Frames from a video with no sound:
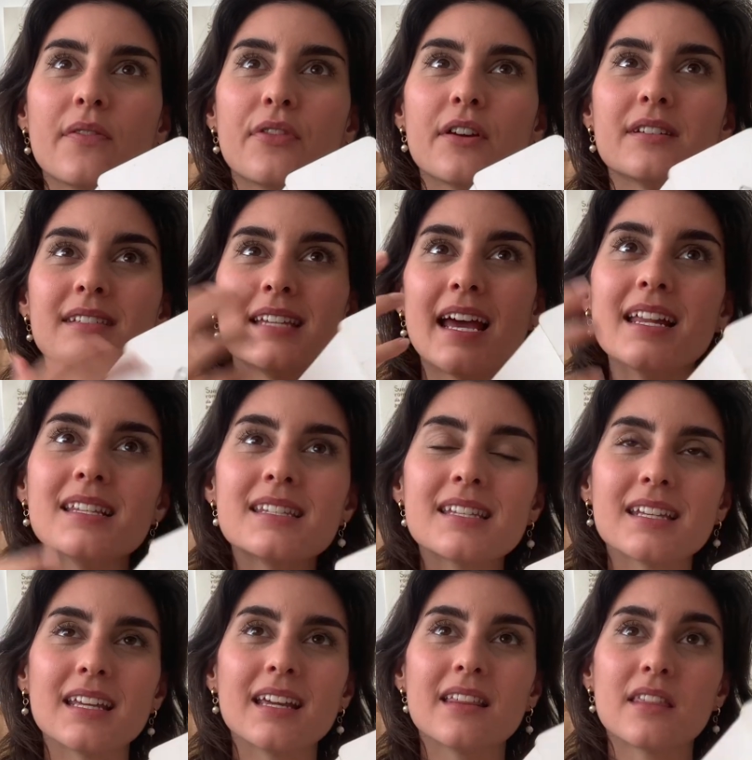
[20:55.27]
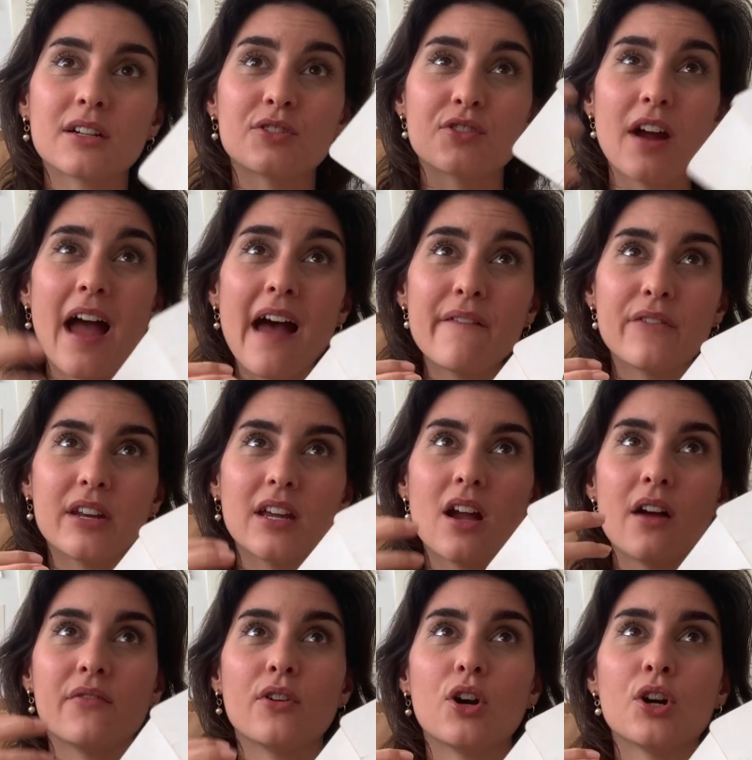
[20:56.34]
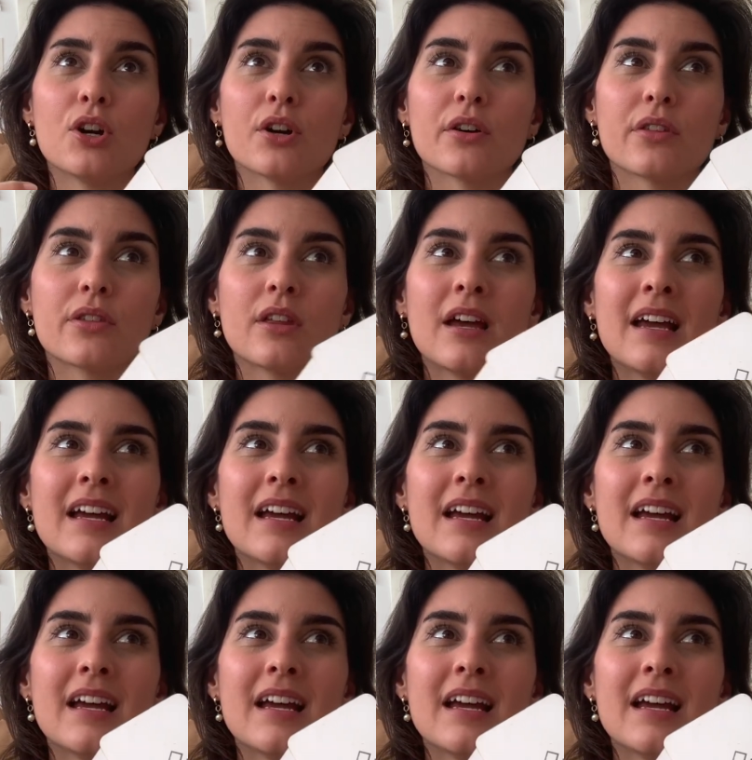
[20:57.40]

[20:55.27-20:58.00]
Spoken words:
the density, the gravity of earth